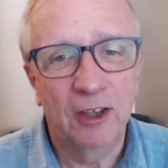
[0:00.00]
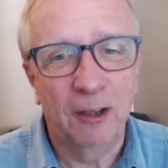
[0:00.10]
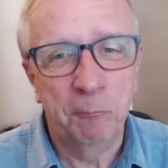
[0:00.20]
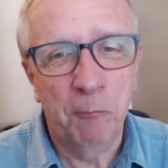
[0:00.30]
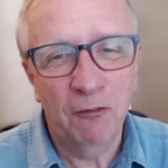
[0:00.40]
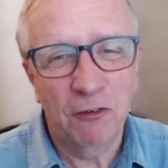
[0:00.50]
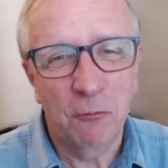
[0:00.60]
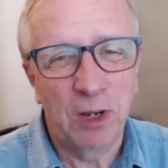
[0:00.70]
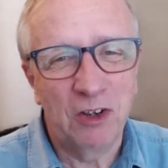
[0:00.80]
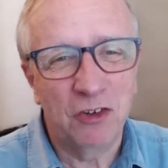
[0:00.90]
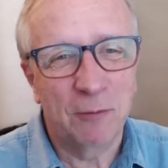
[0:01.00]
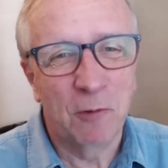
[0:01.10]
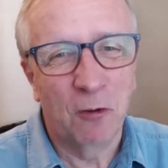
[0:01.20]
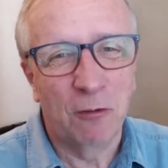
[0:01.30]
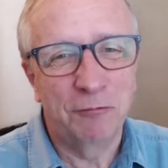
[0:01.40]
much of which I'm
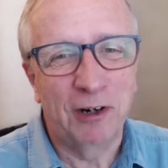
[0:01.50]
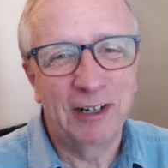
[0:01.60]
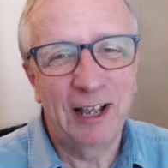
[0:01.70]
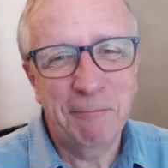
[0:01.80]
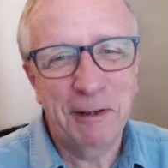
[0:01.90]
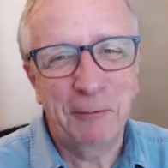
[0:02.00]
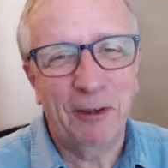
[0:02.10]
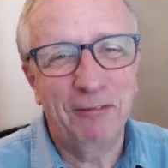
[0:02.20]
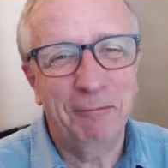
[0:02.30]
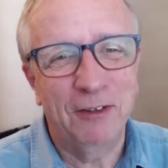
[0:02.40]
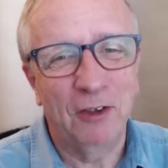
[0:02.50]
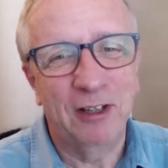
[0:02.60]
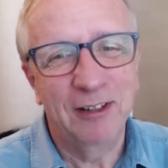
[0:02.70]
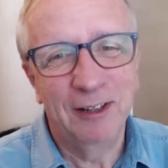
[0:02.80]
not very happy with, because I